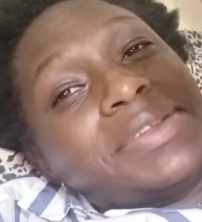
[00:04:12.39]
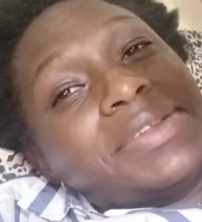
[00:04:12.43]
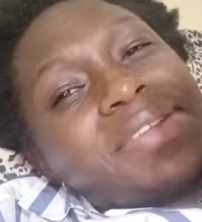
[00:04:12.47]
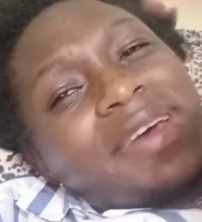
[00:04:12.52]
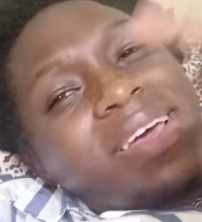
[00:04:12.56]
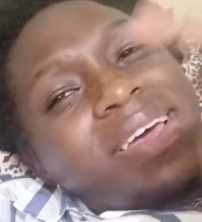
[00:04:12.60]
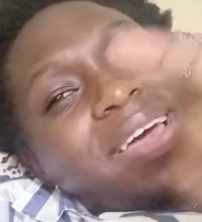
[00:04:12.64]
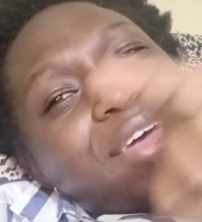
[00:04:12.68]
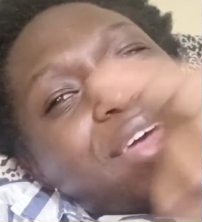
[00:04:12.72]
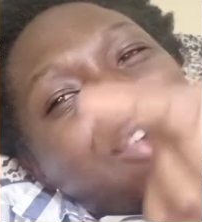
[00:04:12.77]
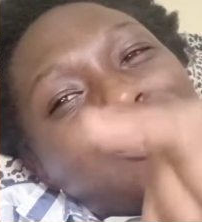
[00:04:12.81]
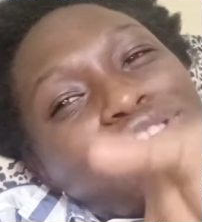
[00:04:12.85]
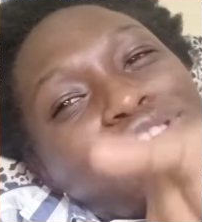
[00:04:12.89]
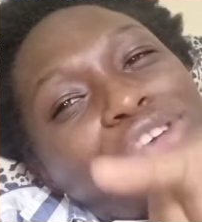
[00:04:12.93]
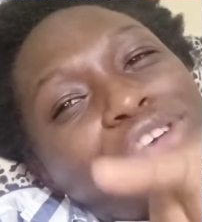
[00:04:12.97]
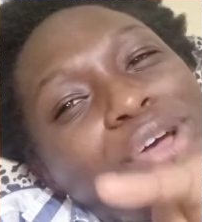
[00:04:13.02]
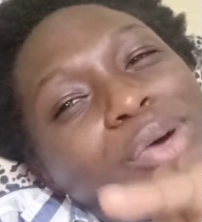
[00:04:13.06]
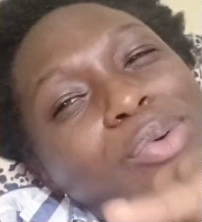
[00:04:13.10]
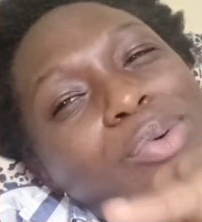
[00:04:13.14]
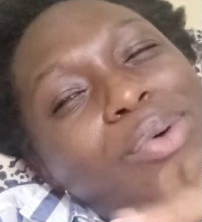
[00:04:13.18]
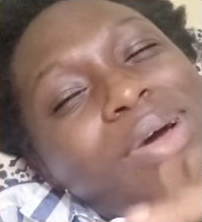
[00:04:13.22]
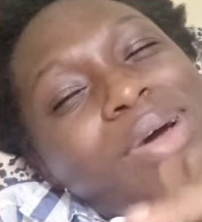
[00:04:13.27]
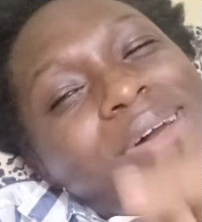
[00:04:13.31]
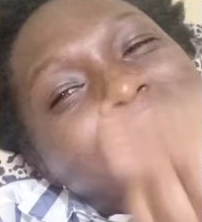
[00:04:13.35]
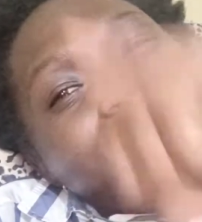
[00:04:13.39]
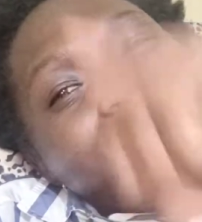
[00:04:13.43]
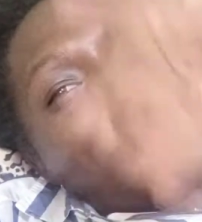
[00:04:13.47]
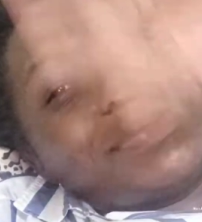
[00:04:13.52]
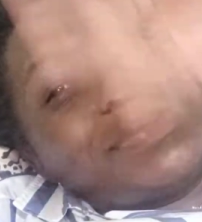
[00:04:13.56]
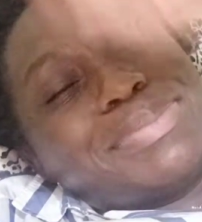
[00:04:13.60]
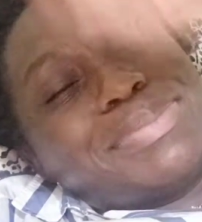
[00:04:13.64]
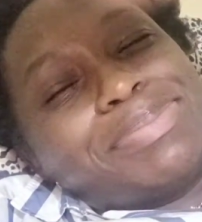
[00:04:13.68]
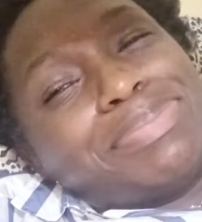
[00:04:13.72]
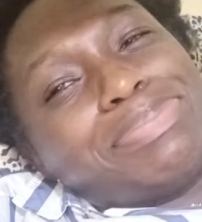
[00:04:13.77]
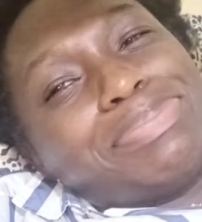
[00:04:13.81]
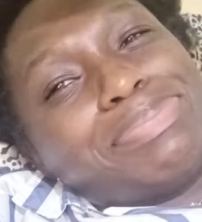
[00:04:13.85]
take a shower,
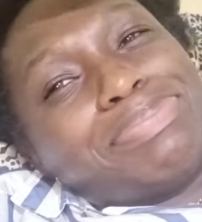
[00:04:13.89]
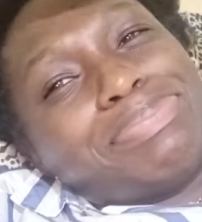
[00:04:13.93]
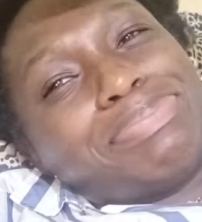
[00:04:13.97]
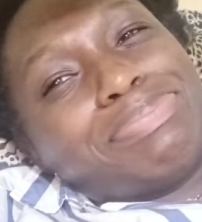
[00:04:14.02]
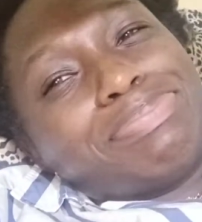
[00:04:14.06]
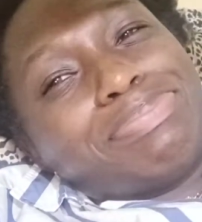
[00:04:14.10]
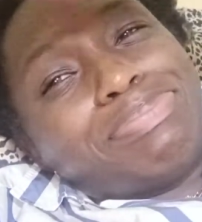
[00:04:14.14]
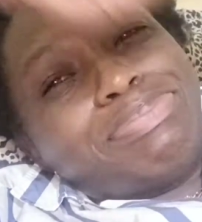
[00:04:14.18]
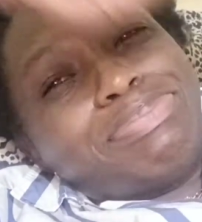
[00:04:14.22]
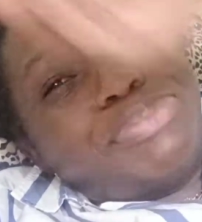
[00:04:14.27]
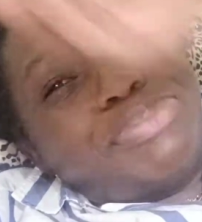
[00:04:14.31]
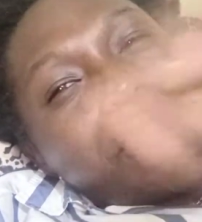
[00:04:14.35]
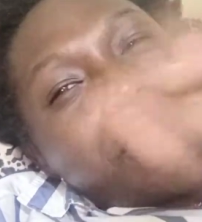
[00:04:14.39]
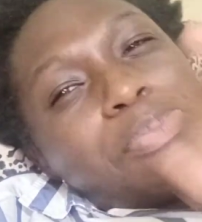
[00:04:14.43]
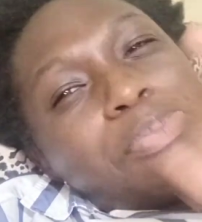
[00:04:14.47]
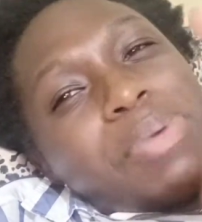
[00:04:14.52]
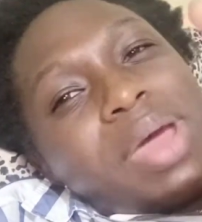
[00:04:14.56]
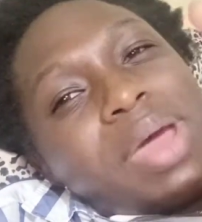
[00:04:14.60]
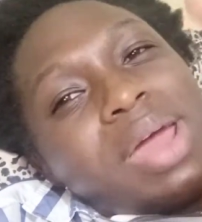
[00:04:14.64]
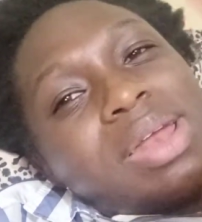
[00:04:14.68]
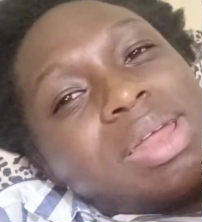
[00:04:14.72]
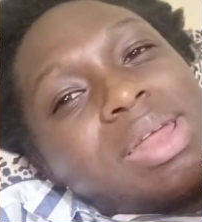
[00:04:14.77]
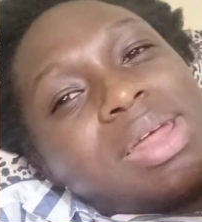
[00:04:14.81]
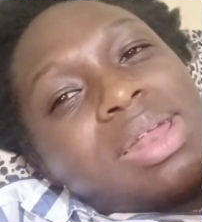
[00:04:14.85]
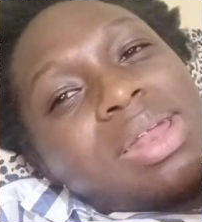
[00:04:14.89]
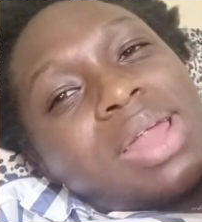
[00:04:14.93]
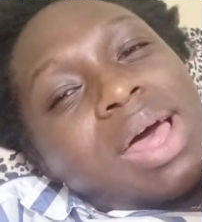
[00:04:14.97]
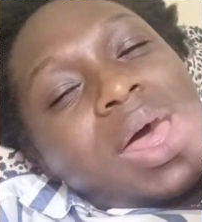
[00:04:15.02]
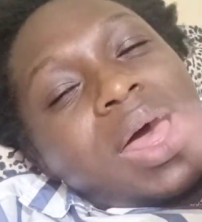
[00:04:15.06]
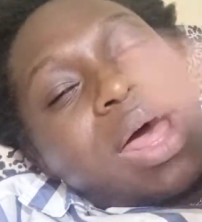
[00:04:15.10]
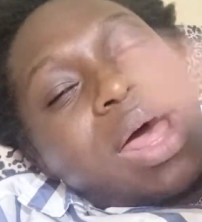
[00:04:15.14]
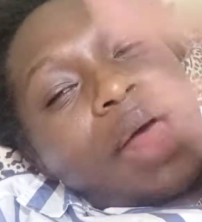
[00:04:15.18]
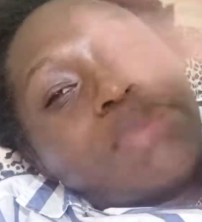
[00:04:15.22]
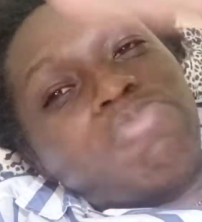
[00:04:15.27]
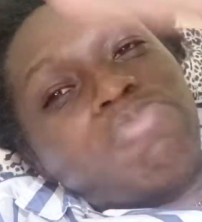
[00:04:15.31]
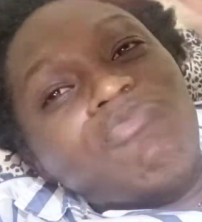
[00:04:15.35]
prepare
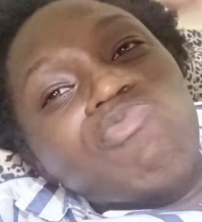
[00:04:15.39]
dinner,